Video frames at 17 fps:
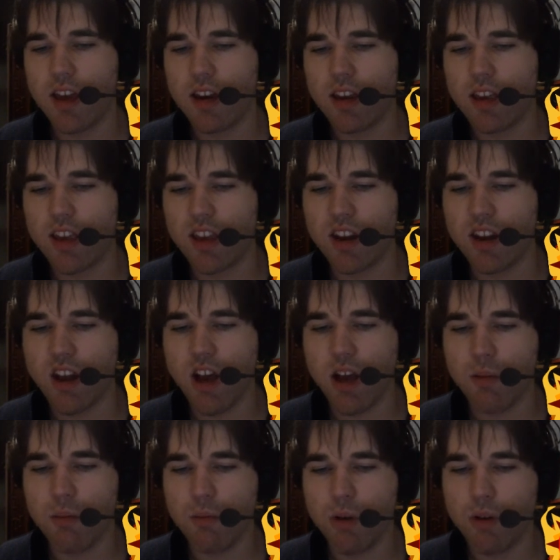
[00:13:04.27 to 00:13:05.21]

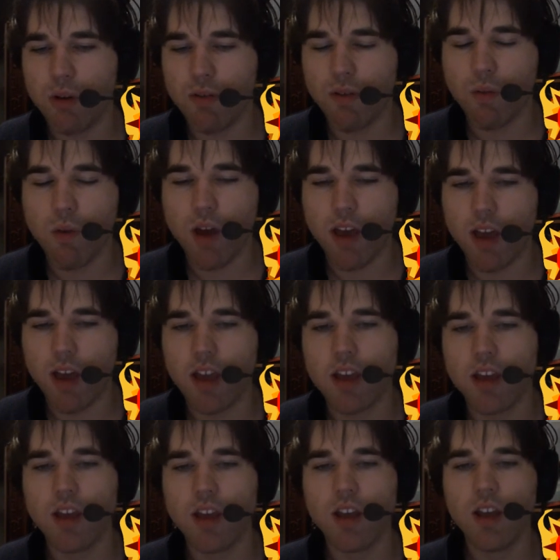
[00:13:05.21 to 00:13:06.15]
cannot move away.
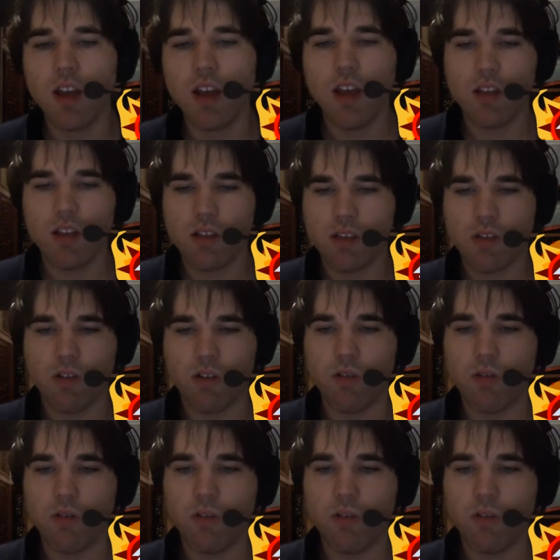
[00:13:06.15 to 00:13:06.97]
So